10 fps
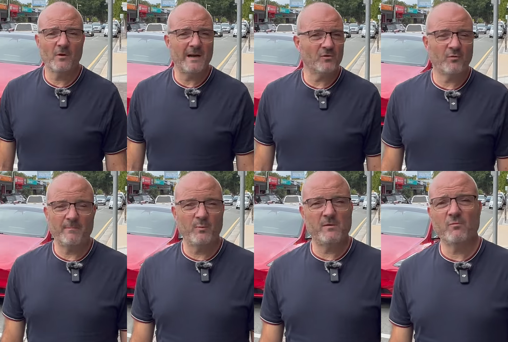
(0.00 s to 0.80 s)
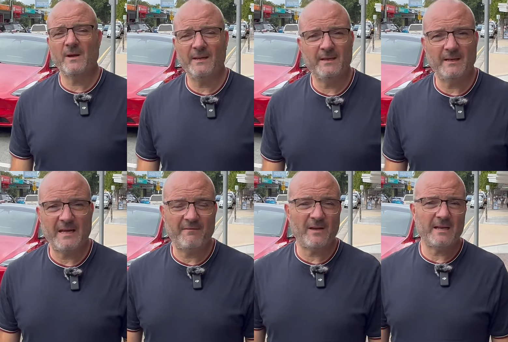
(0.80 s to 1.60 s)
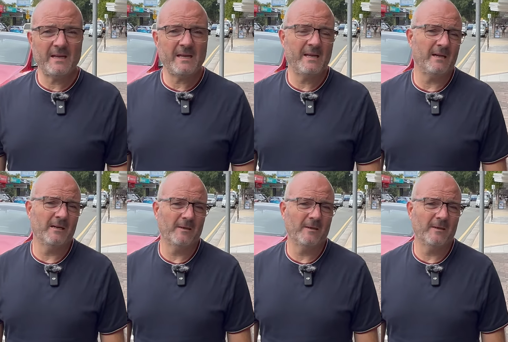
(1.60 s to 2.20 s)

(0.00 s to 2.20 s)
our trip, we really didn't have any